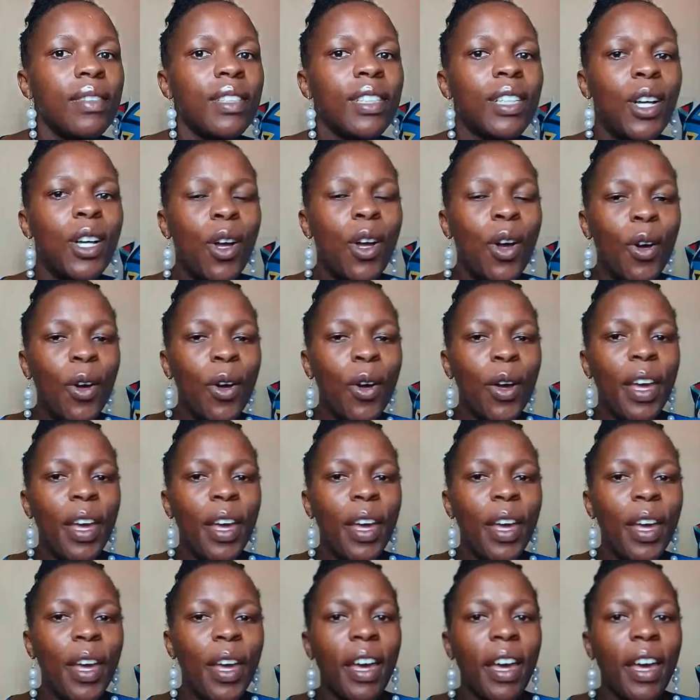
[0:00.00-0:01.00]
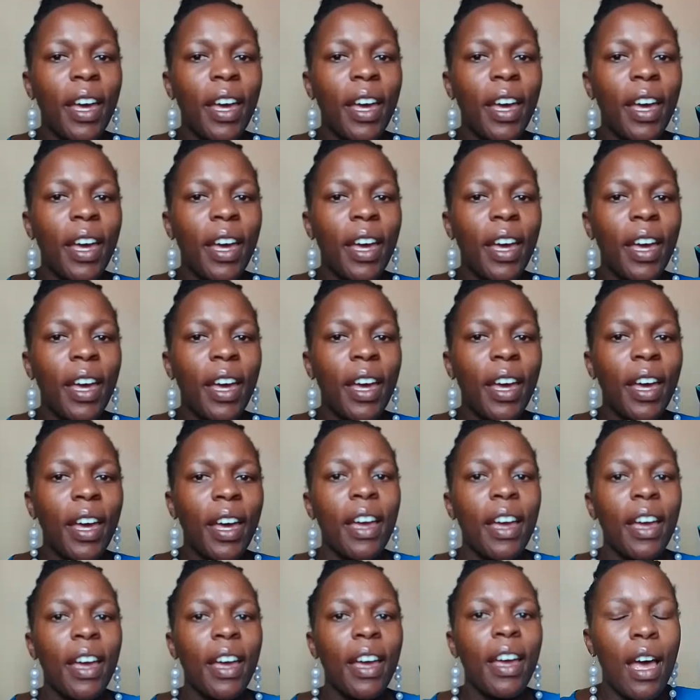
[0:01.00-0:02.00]
Okay,
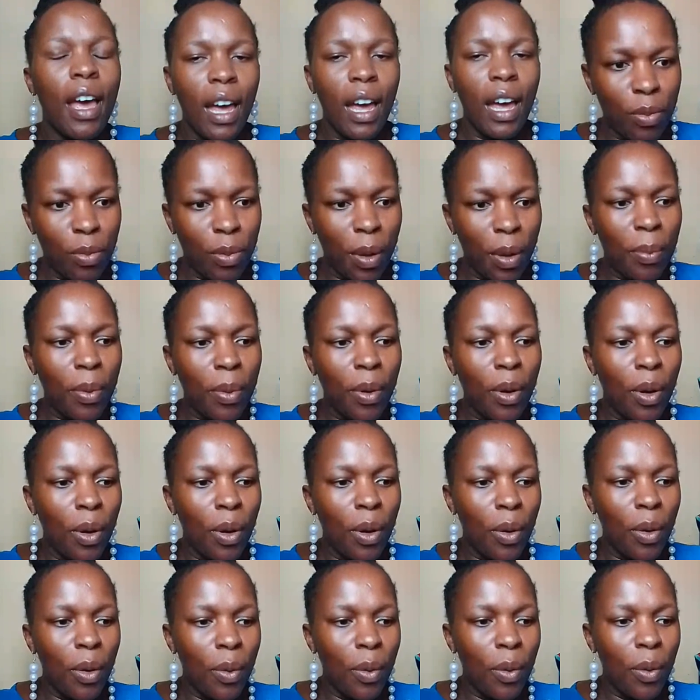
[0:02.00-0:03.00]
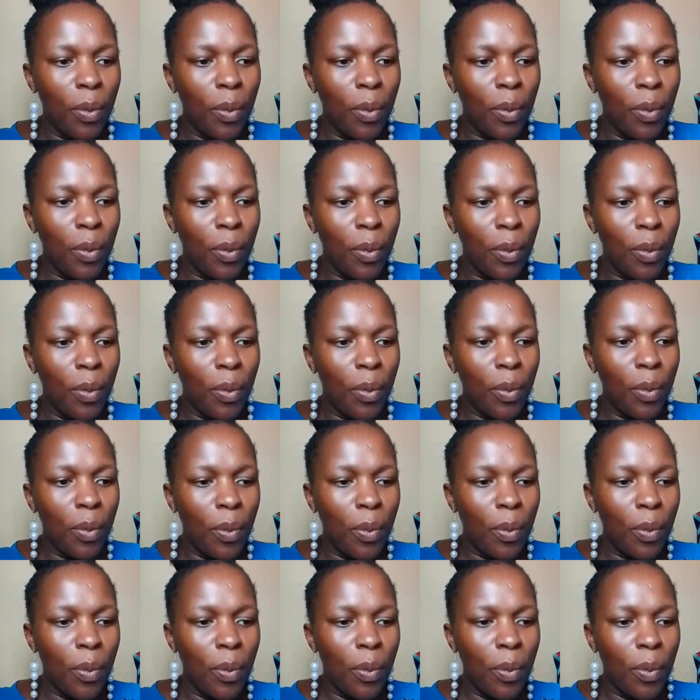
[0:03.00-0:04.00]
beautiful people, welcome
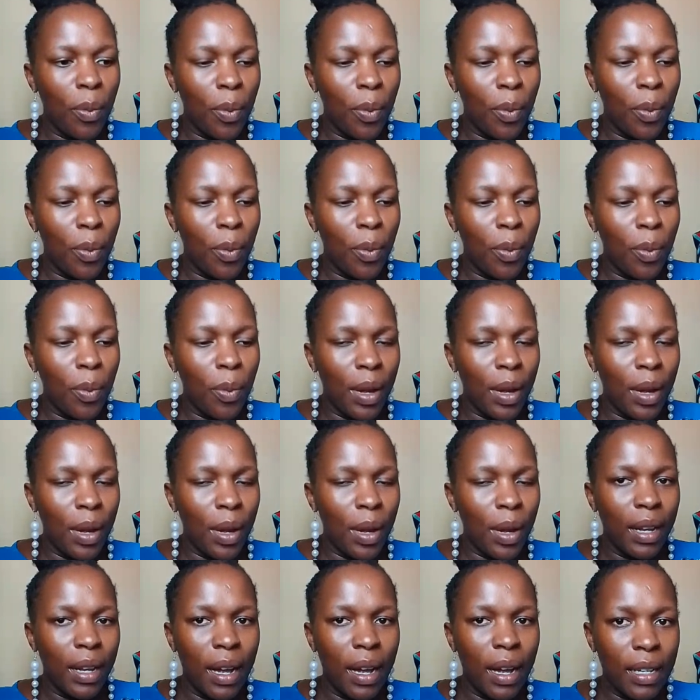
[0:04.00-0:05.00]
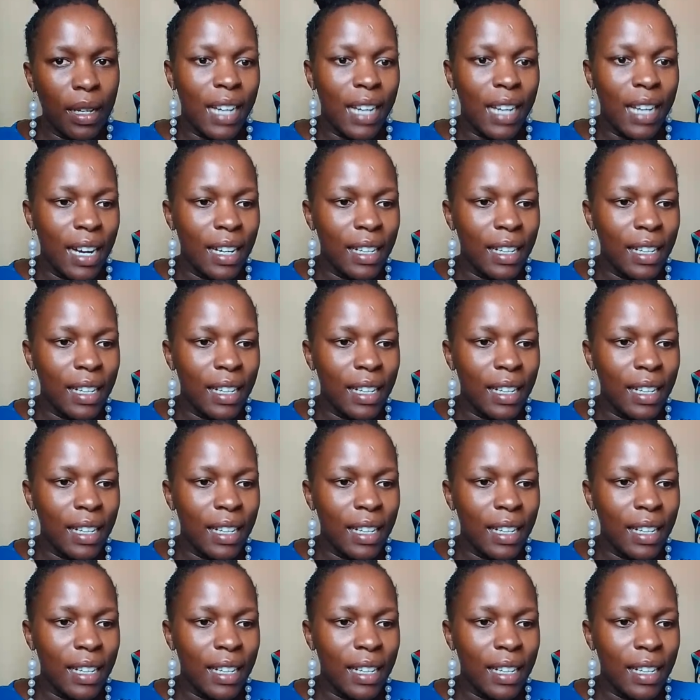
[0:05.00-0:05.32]
to the channel.